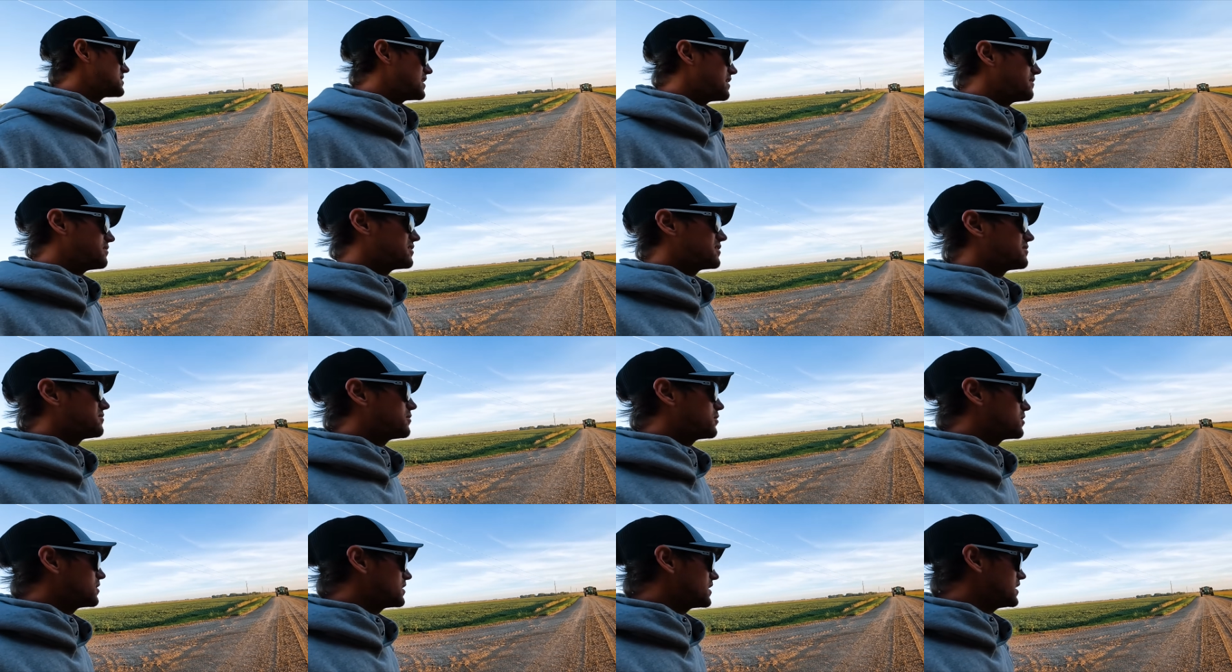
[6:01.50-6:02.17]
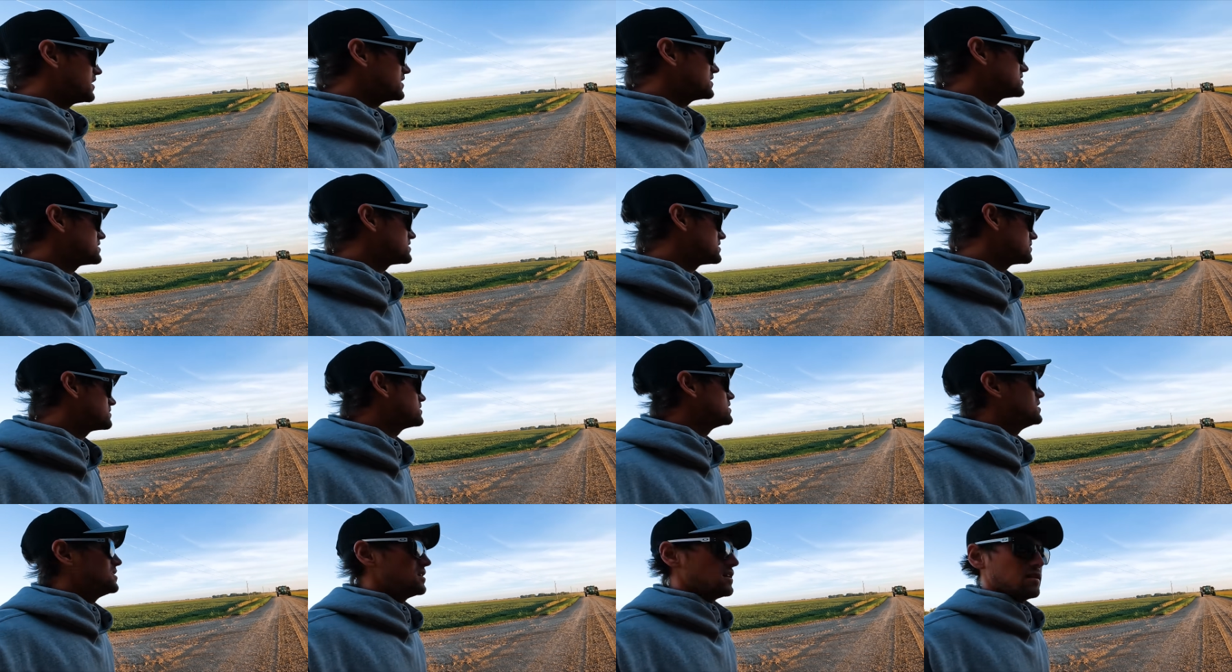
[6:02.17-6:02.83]
after four days
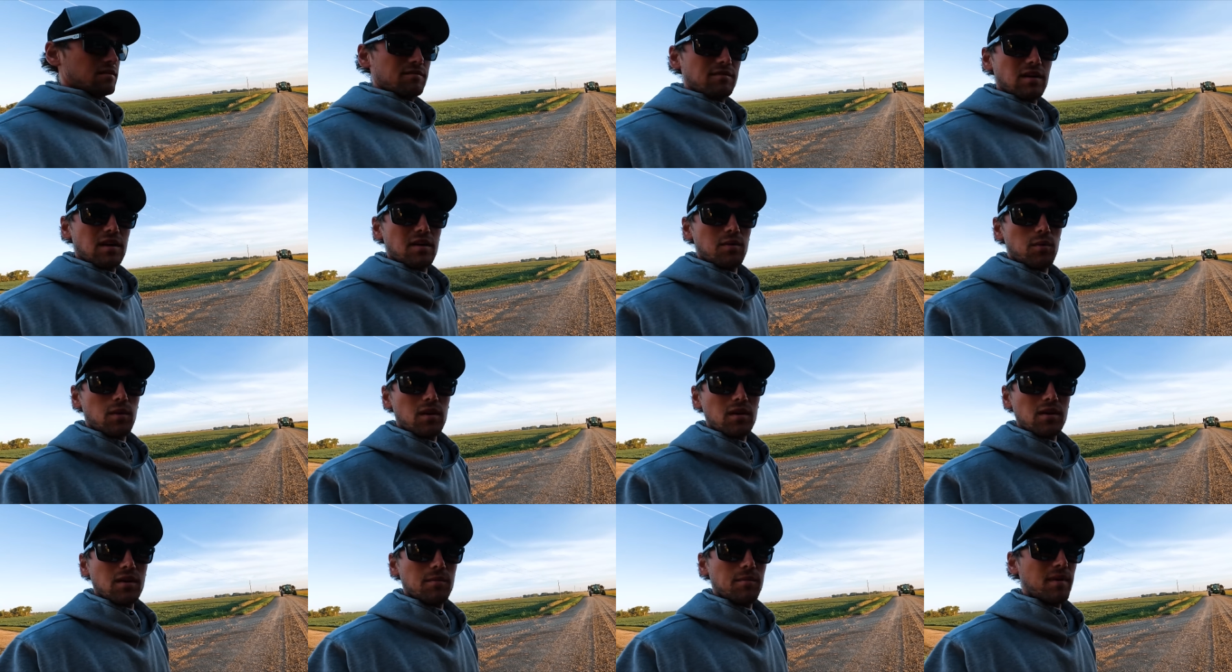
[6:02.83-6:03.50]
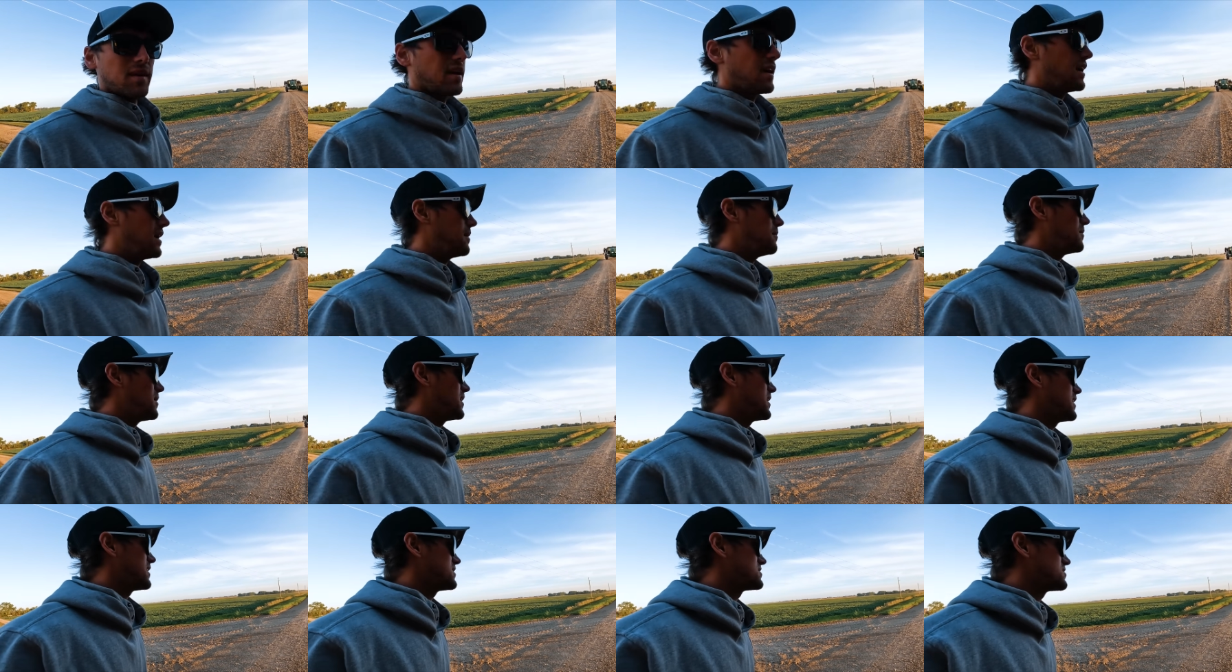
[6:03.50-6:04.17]
very well could be
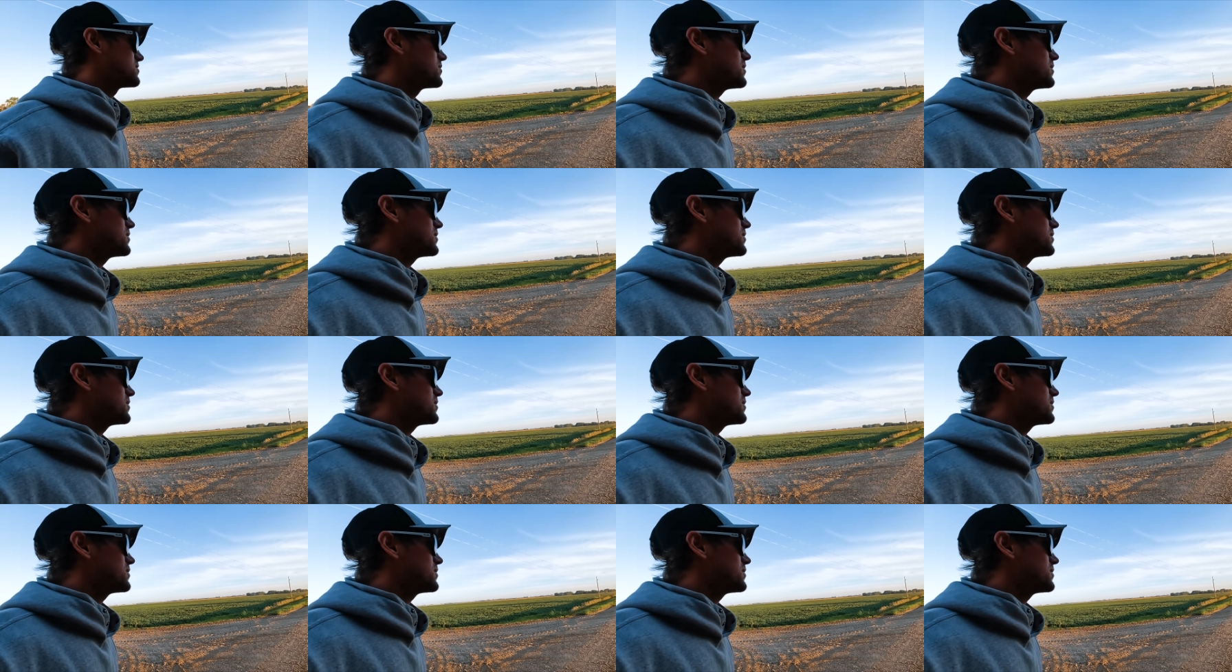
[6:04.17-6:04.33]
combining, so